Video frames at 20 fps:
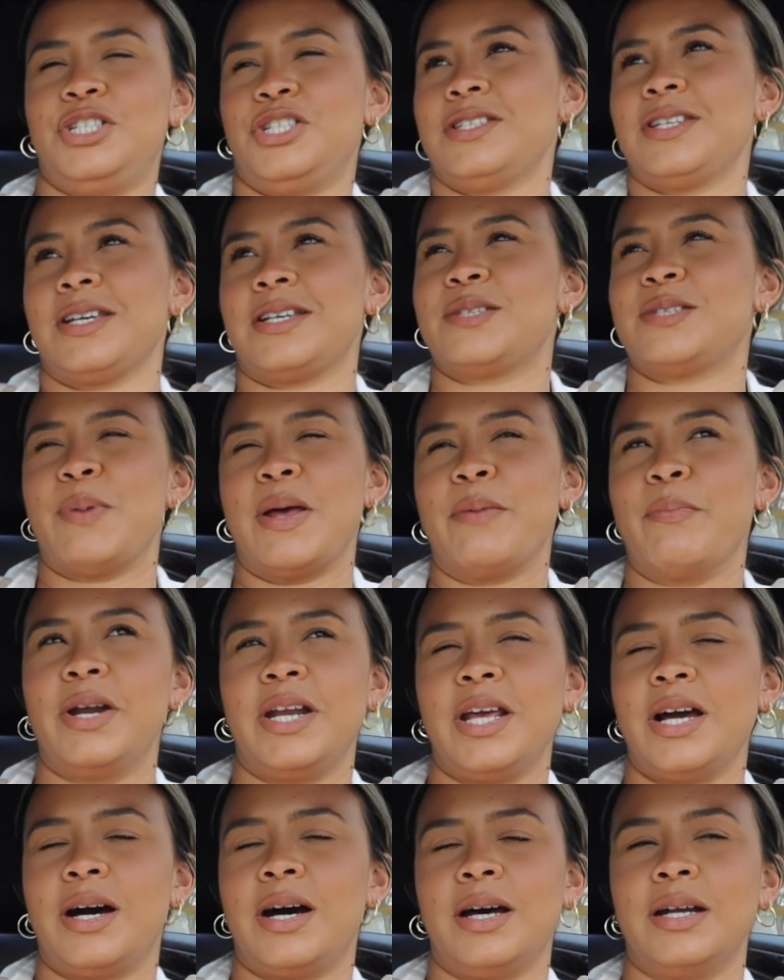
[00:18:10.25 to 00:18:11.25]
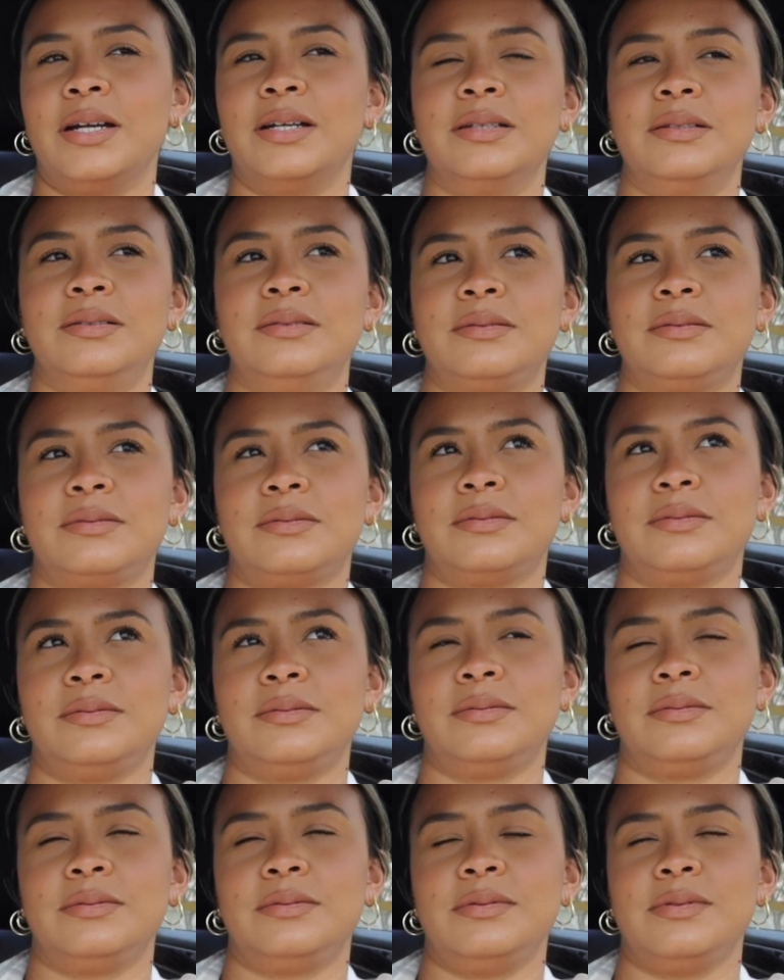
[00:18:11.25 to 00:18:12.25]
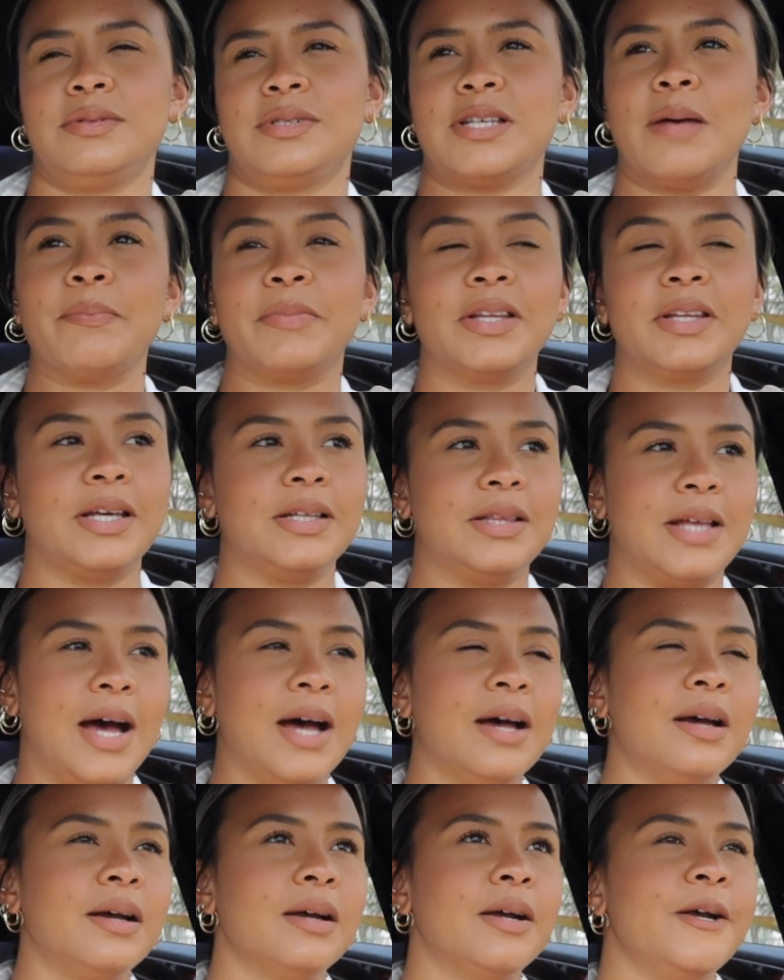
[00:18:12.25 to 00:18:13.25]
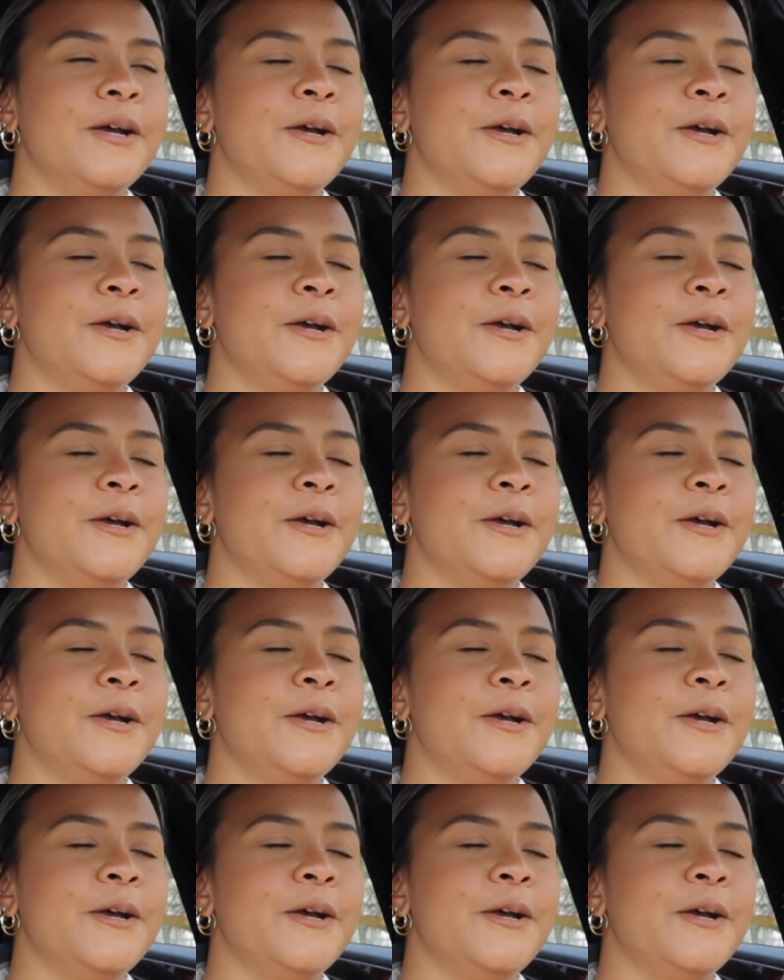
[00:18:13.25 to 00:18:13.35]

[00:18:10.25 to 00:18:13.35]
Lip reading: just like spend money on something like that.